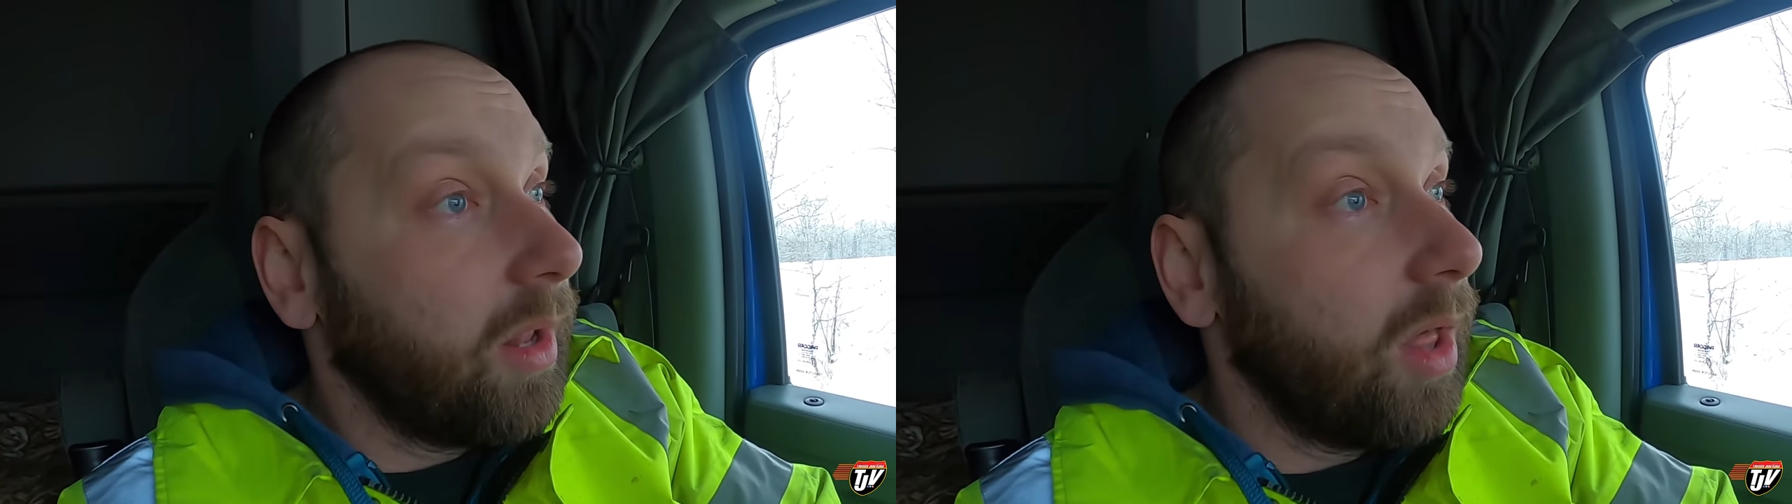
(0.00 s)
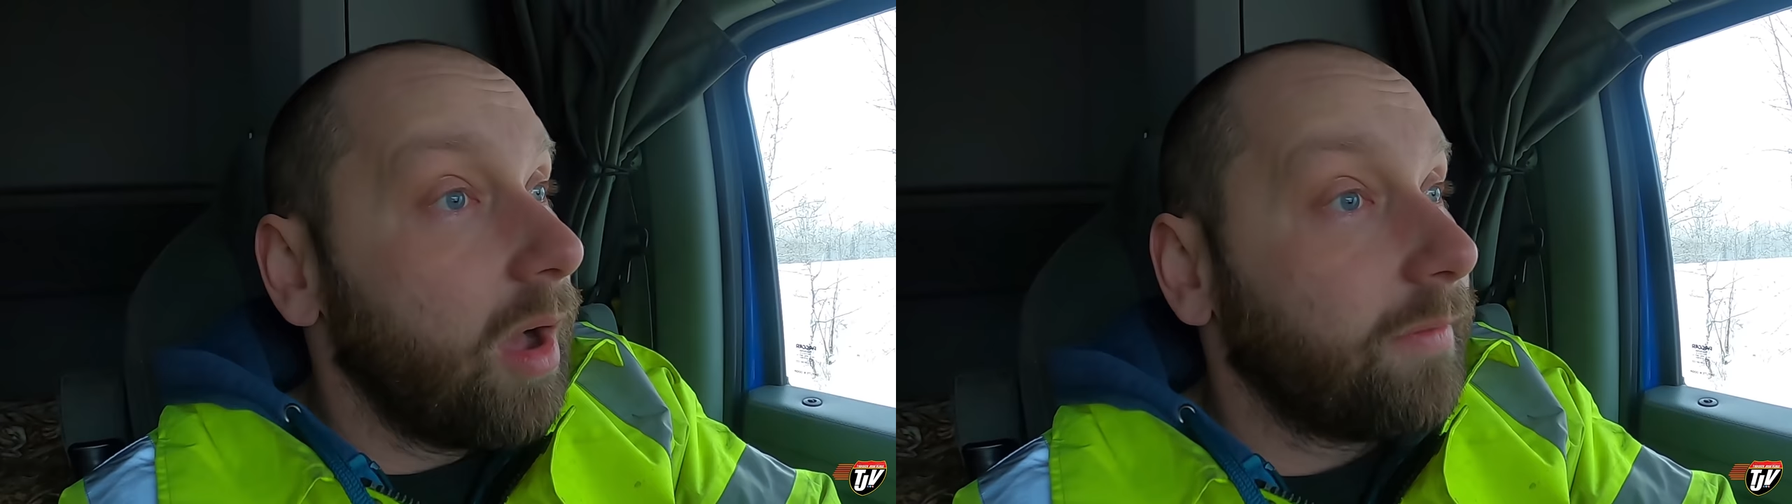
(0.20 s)

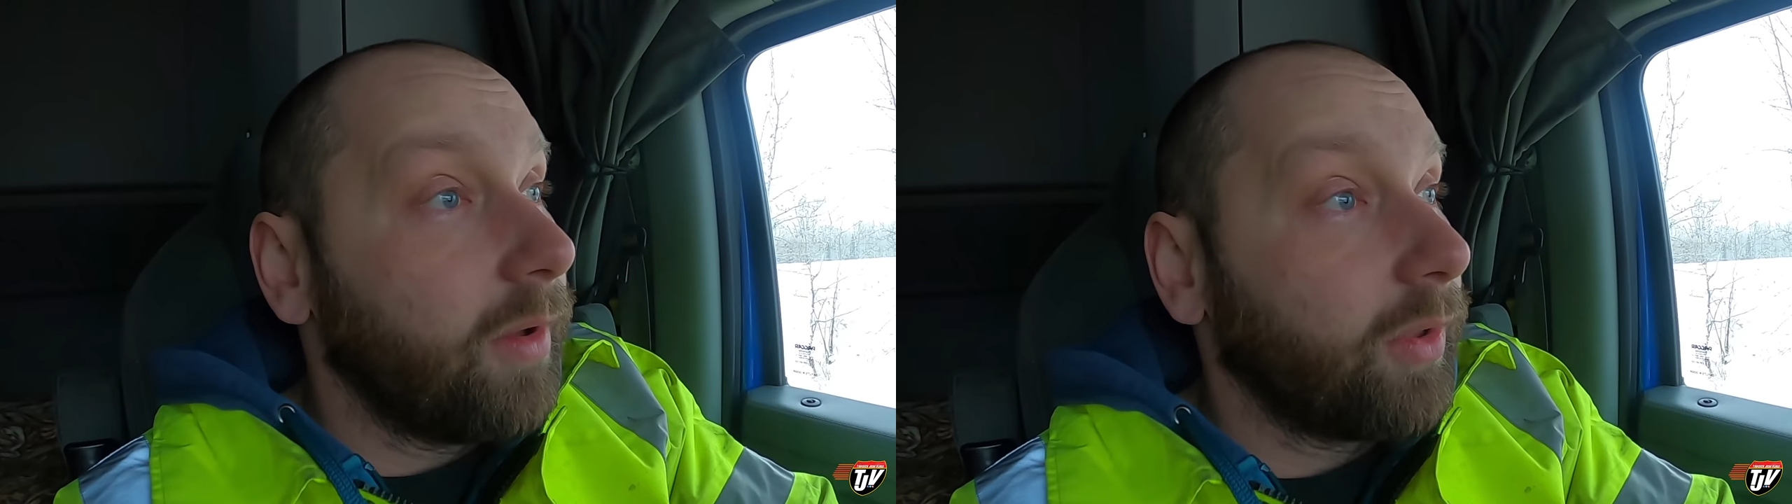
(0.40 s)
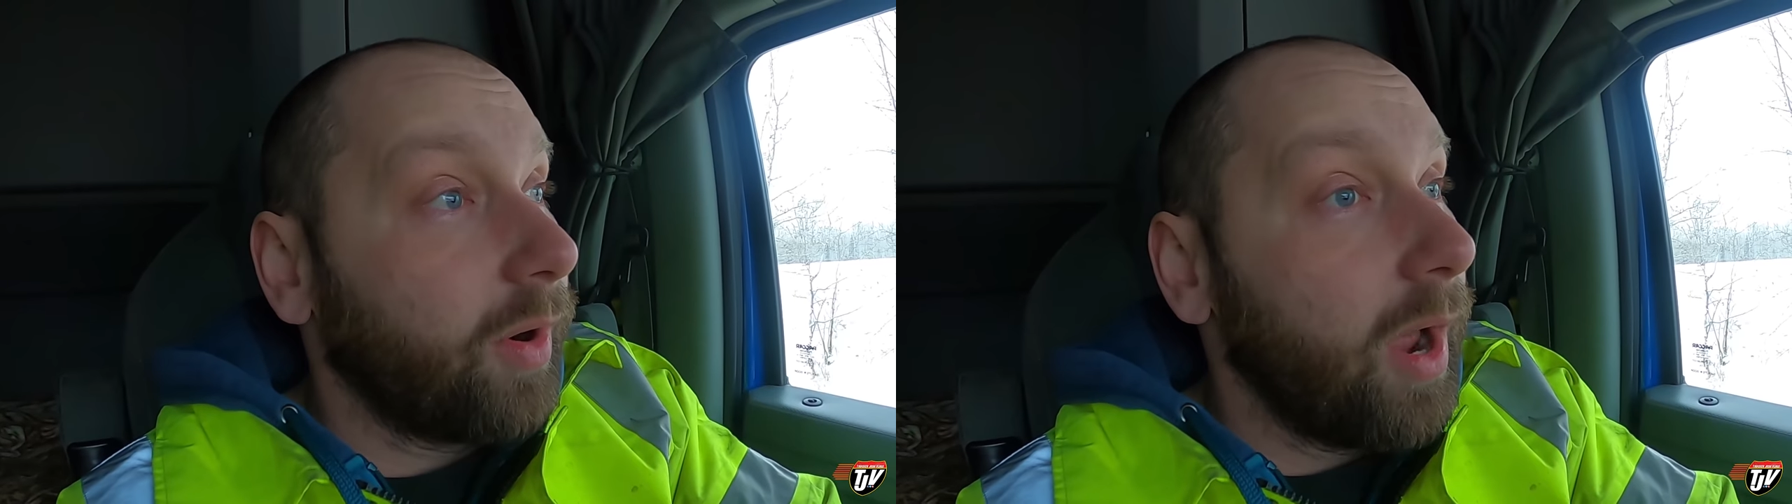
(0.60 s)
all off
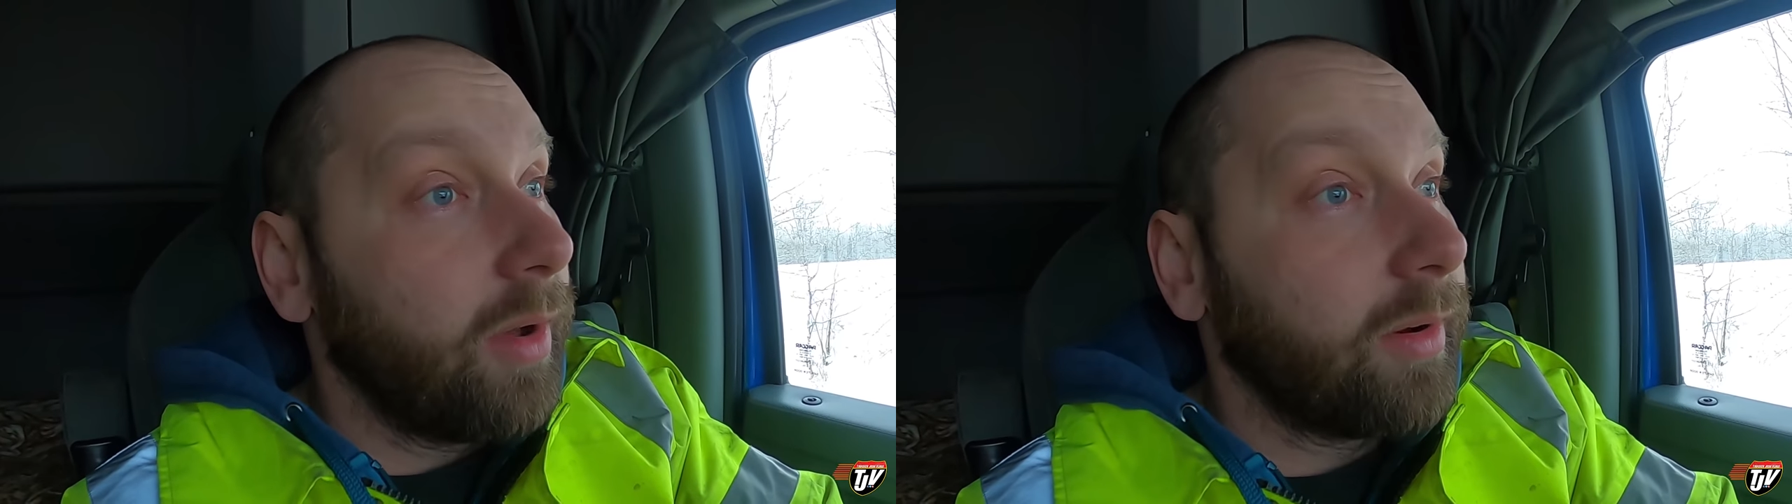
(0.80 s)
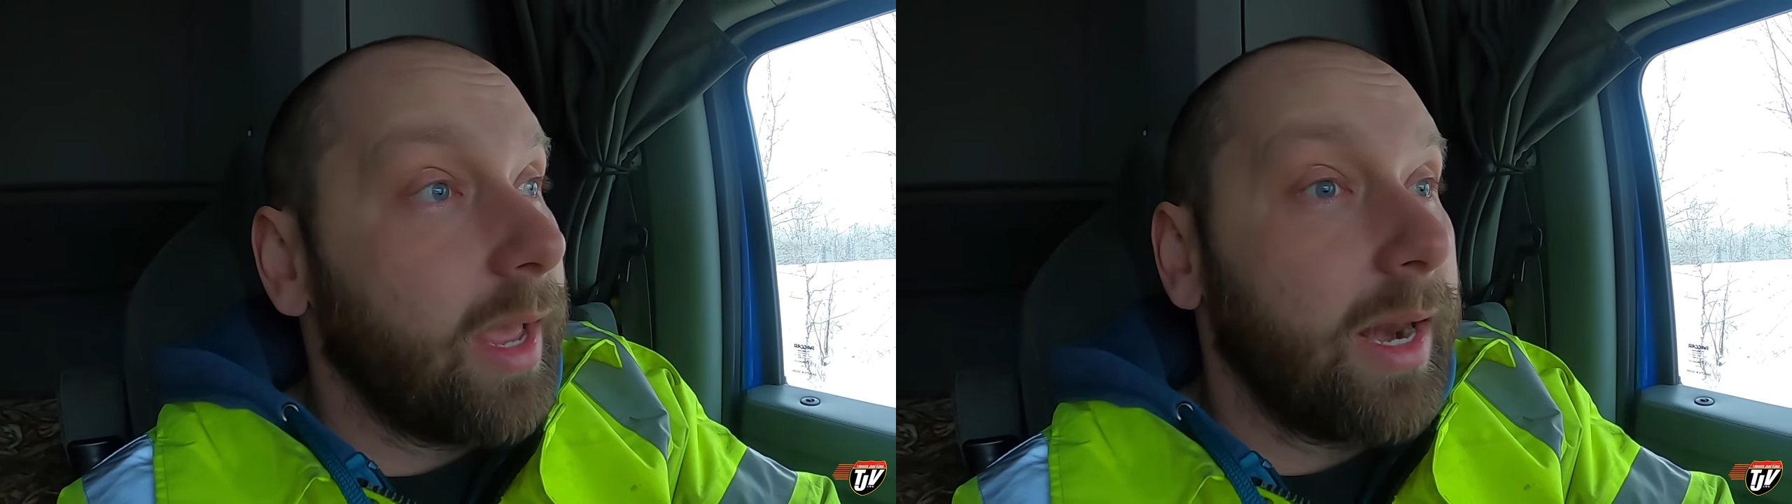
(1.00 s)
on the
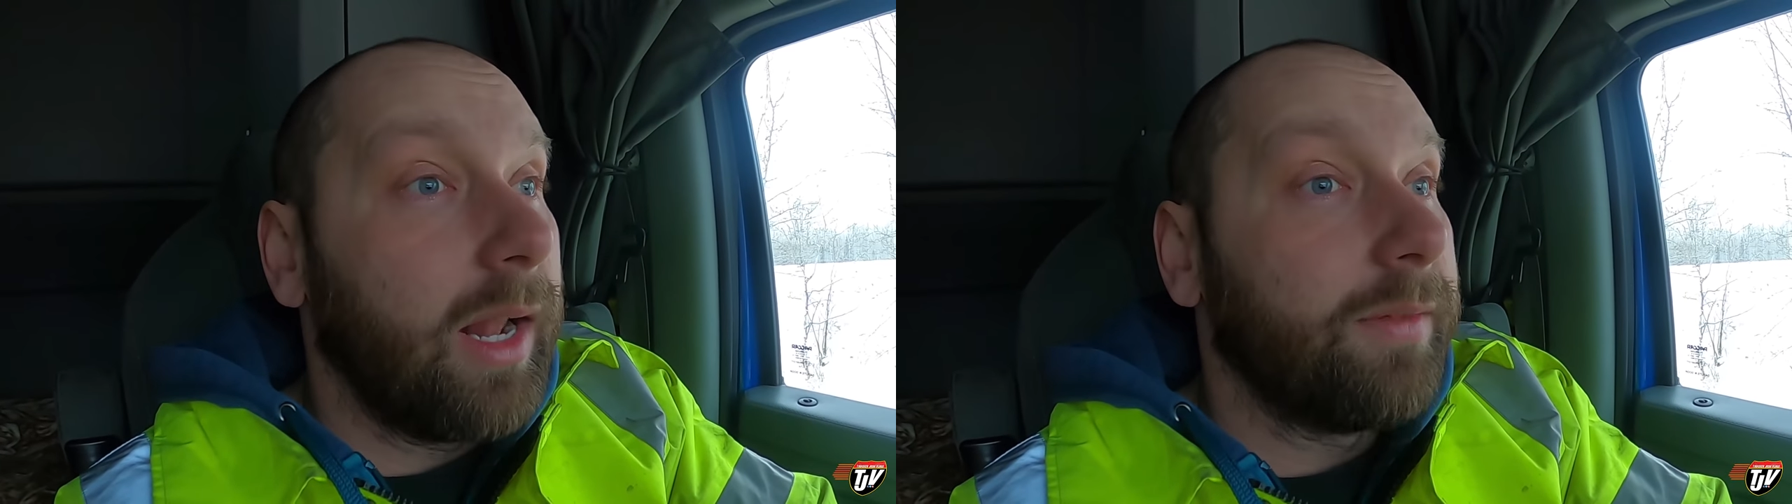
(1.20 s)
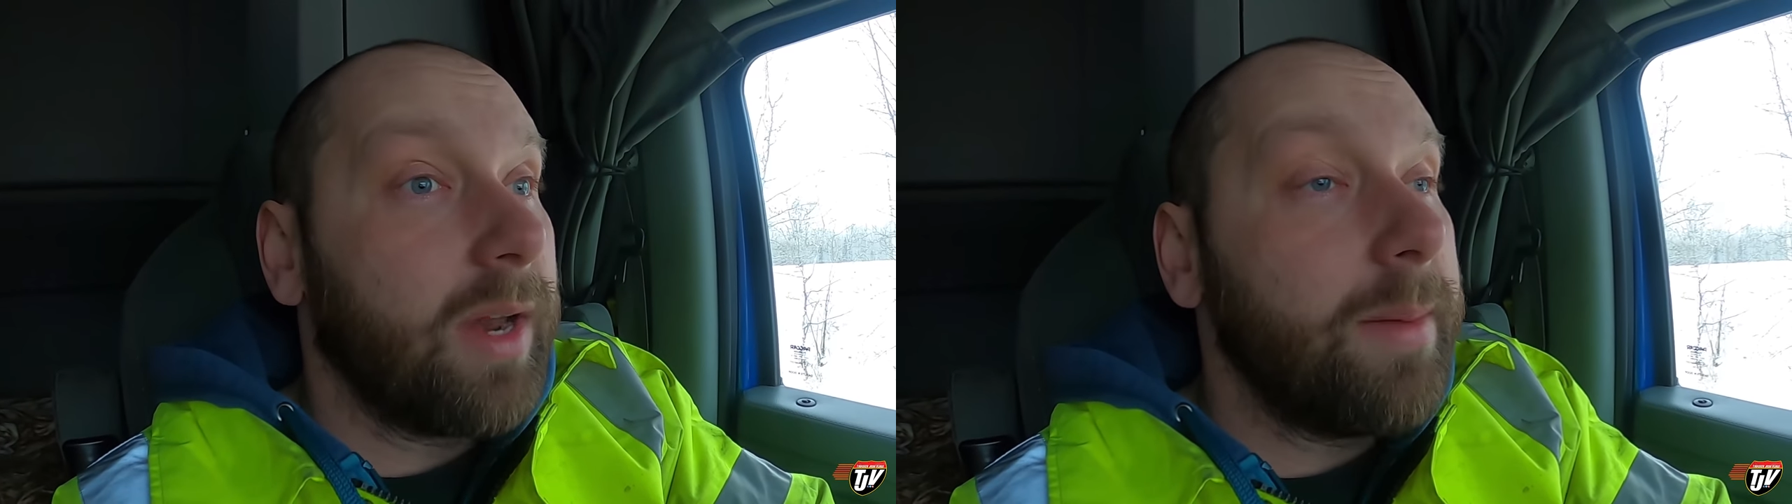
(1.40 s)
ground and I'll have